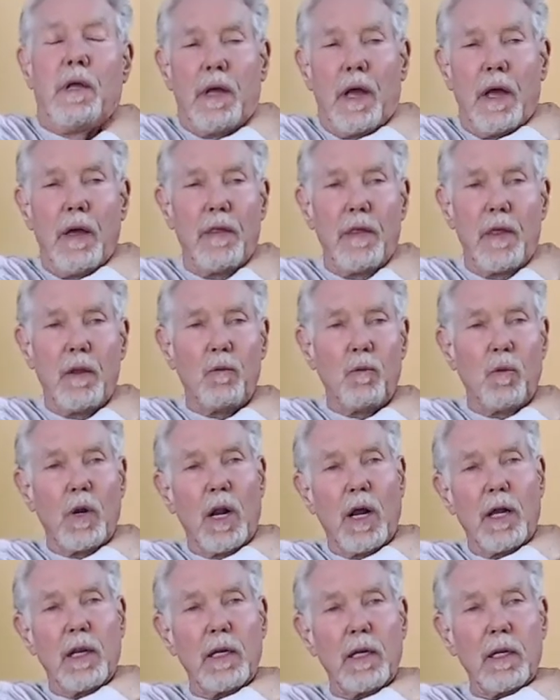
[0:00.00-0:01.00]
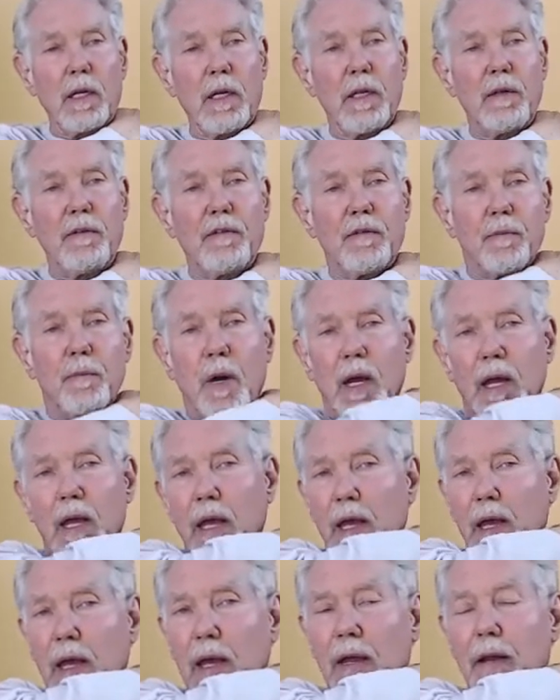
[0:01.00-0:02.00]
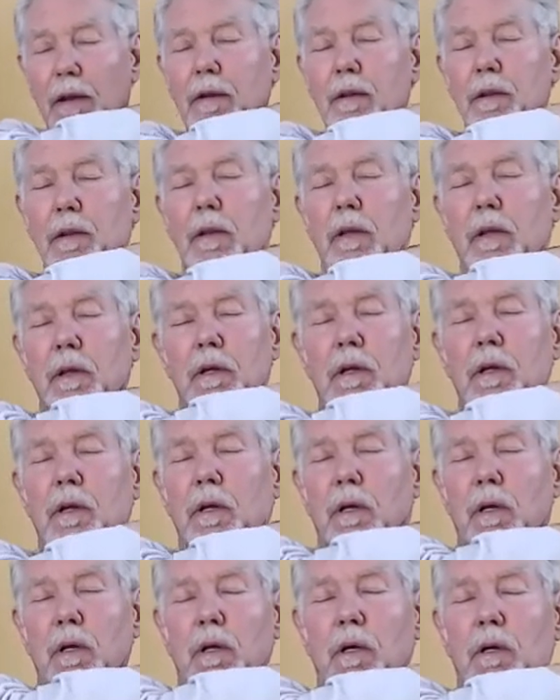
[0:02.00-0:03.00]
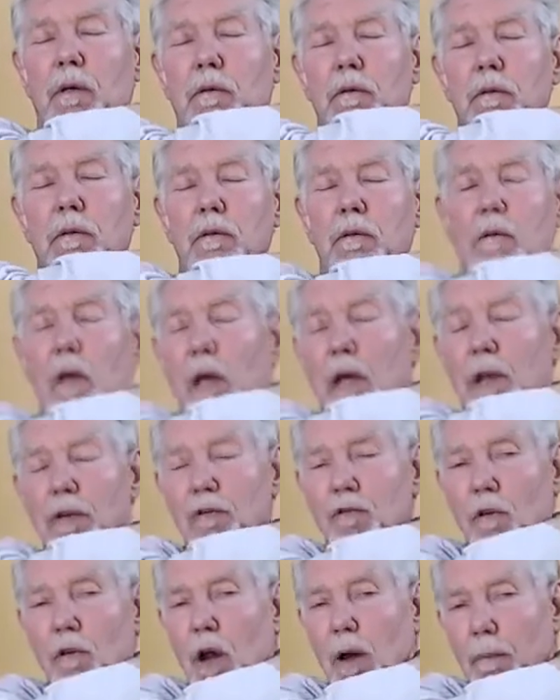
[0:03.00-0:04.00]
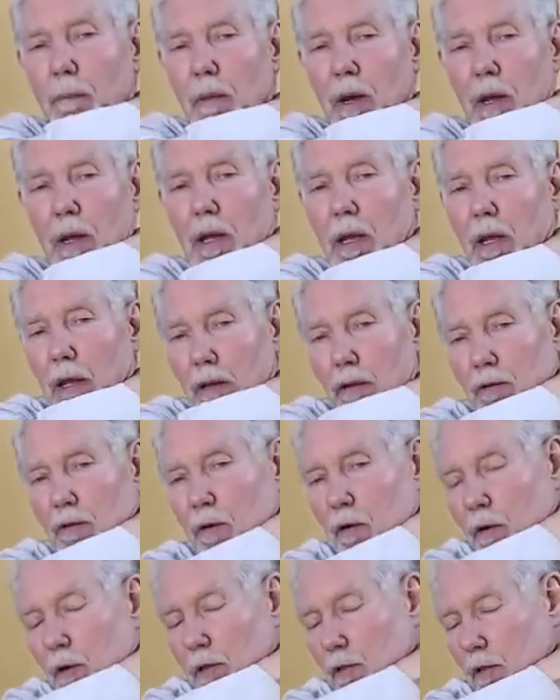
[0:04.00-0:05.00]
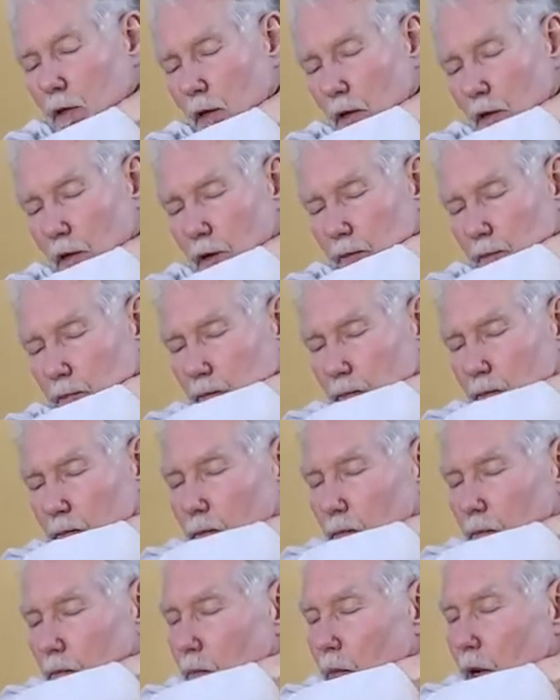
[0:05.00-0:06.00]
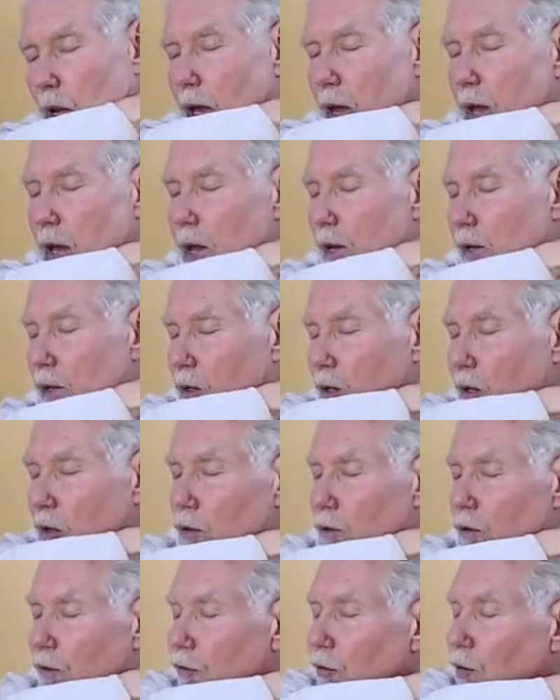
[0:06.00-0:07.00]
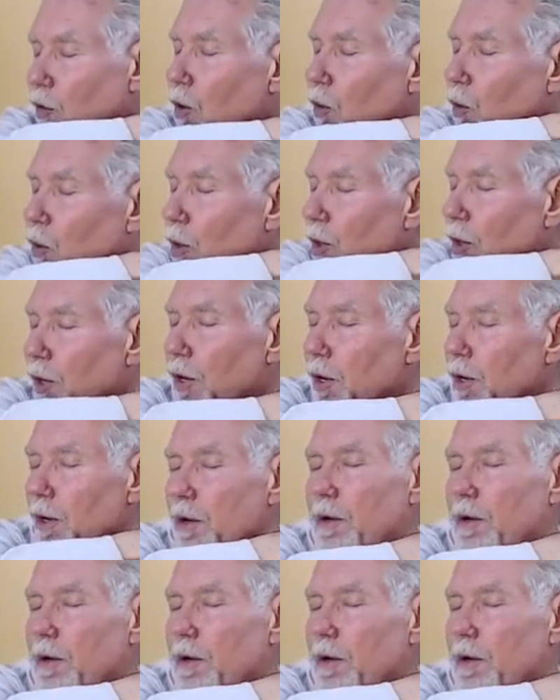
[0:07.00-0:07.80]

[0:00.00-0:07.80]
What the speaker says: and then when I lift my hand and drop my hand, so it's hand goes forward,